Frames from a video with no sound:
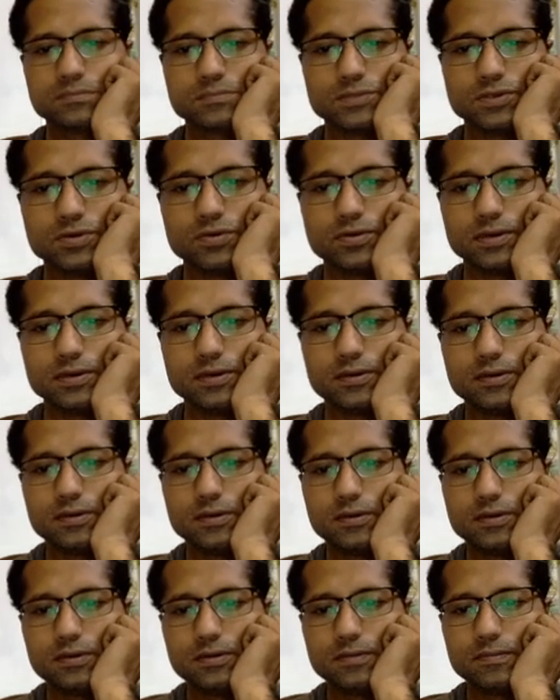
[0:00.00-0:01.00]
okay,
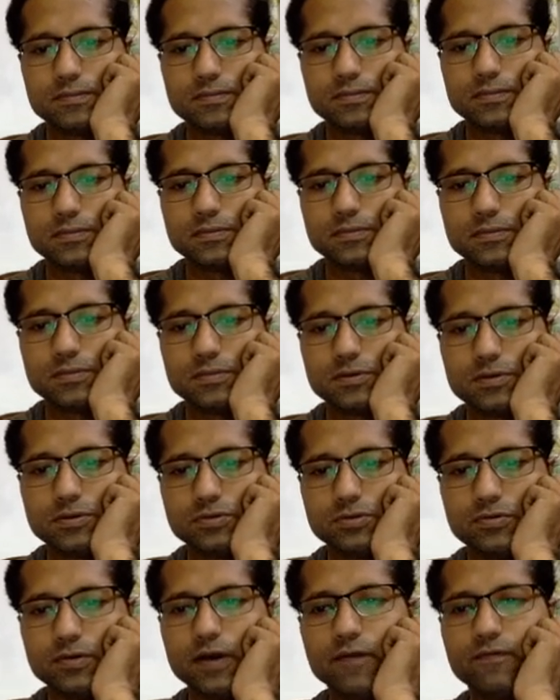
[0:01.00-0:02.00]

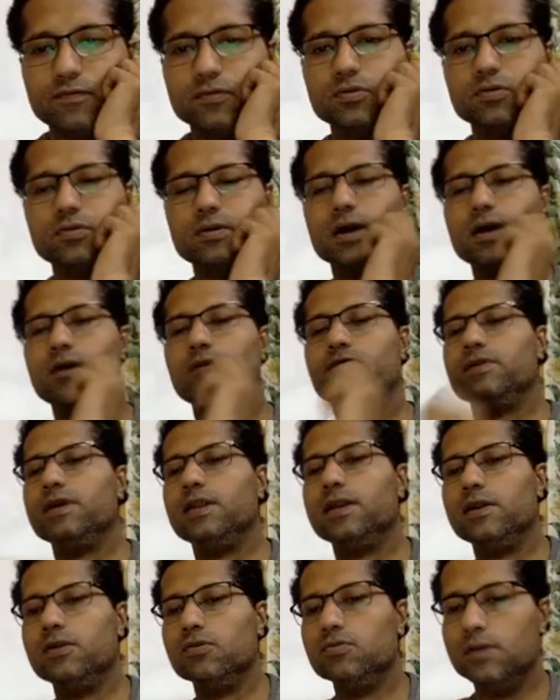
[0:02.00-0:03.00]
so you have to now
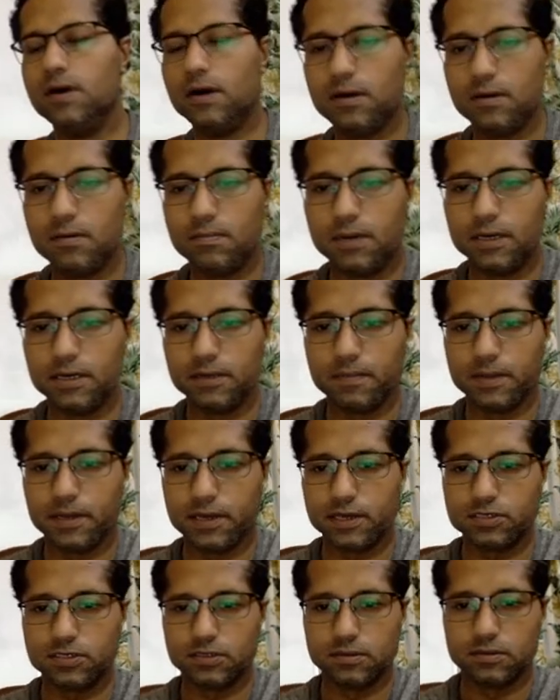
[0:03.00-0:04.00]
really do the
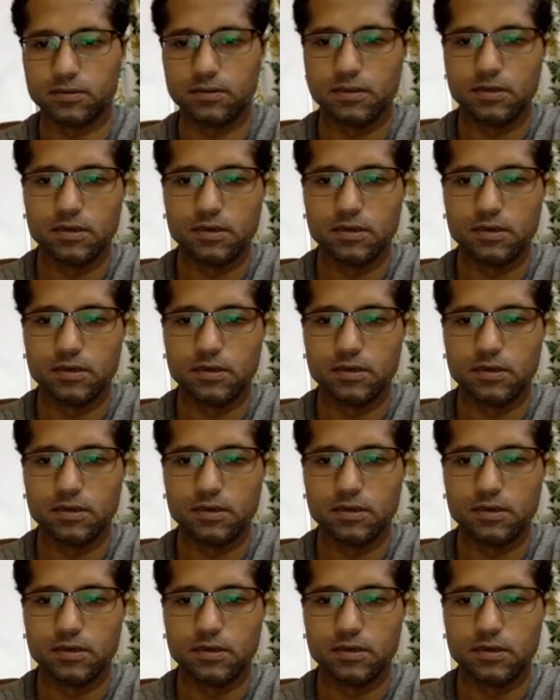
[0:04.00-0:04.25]
multiplication.